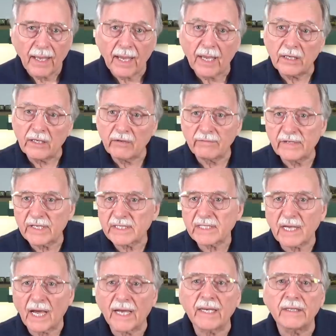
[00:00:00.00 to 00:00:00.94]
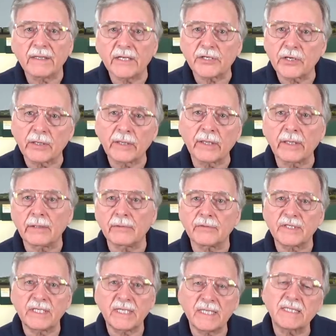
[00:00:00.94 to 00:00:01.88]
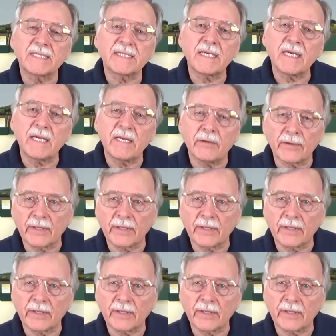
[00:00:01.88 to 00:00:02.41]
and you've decided that you're going to use DC